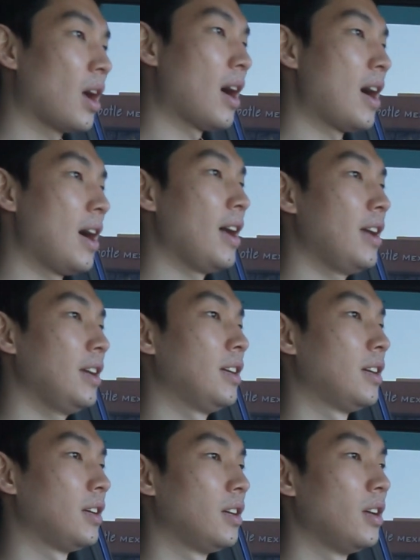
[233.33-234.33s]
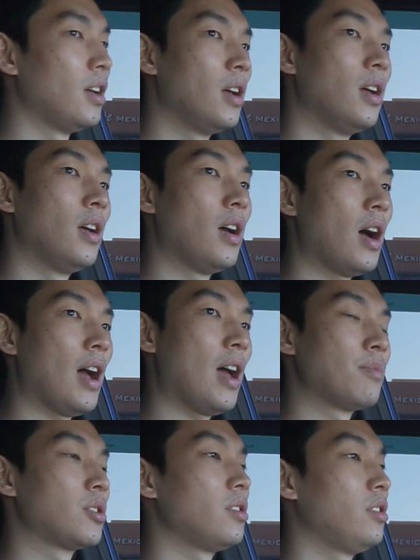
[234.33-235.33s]
I
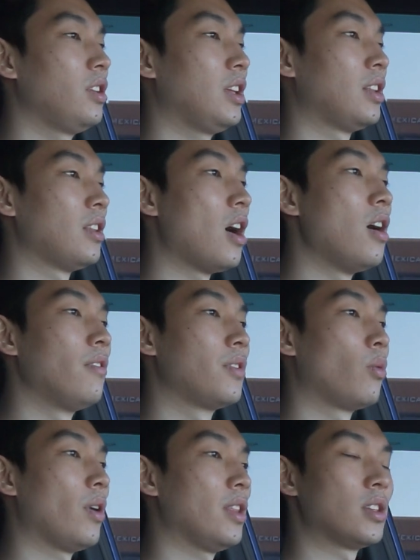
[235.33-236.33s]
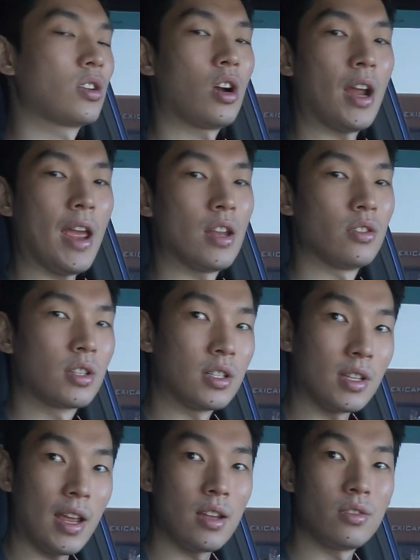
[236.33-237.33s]
absolutely love the way this car handles
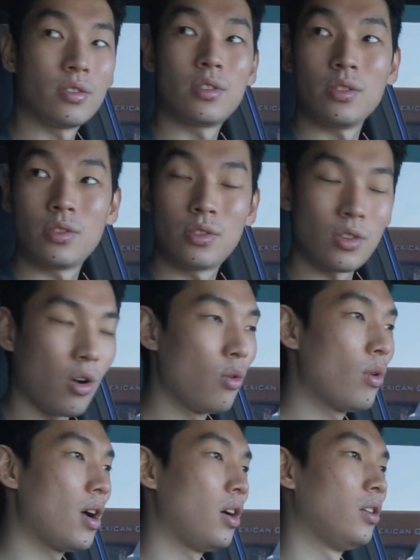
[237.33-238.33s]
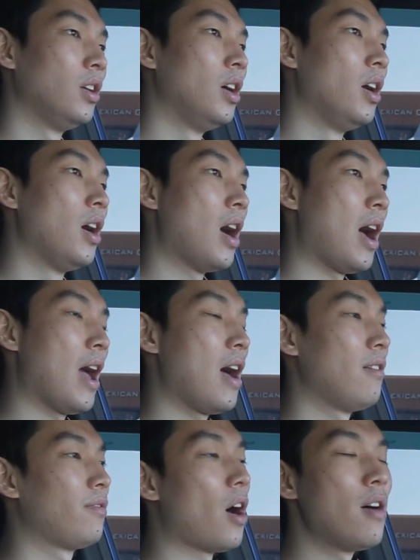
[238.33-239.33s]
because it handles so well. I
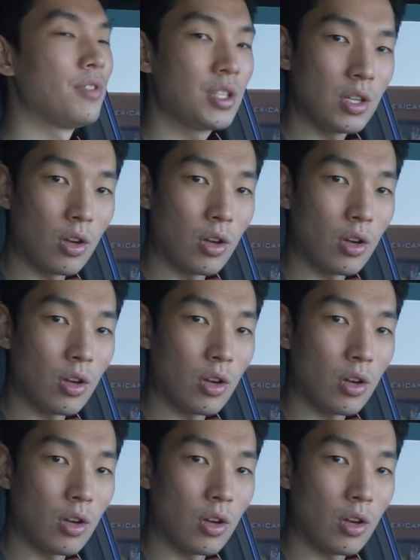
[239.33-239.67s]
have obviously